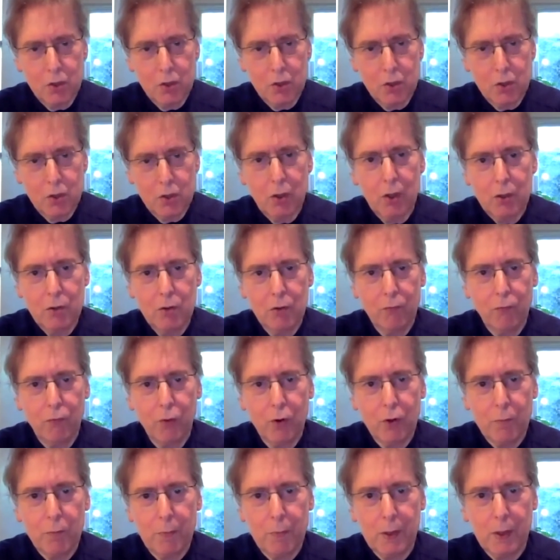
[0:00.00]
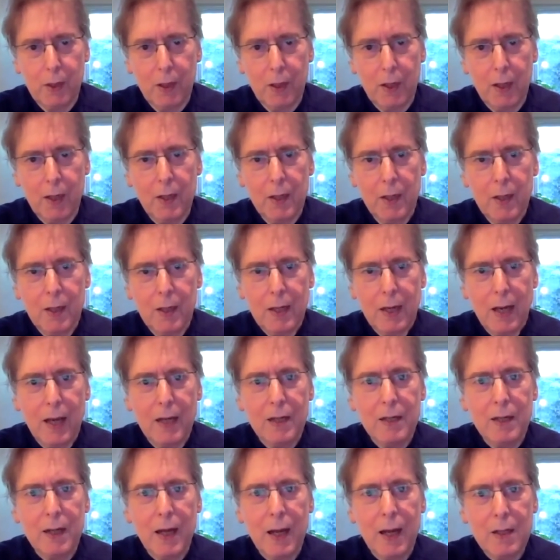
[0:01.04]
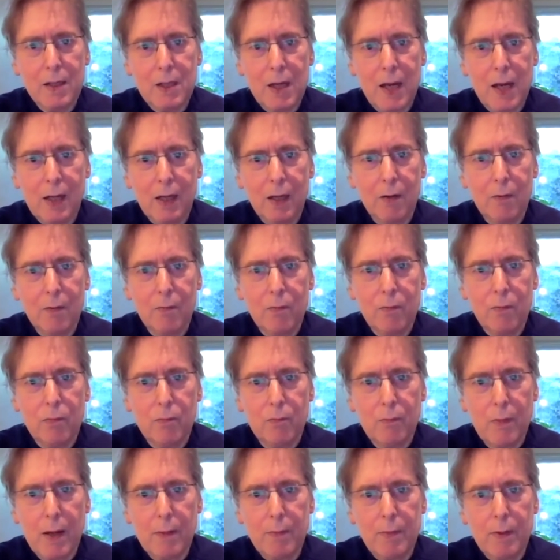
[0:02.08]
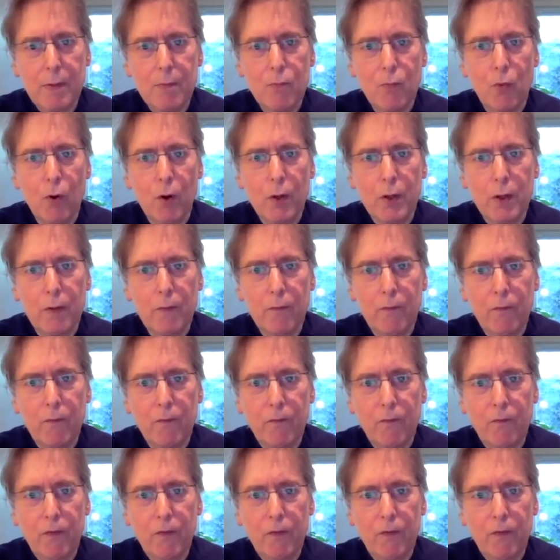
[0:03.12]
start your 4th Ballade and not take it maybe more than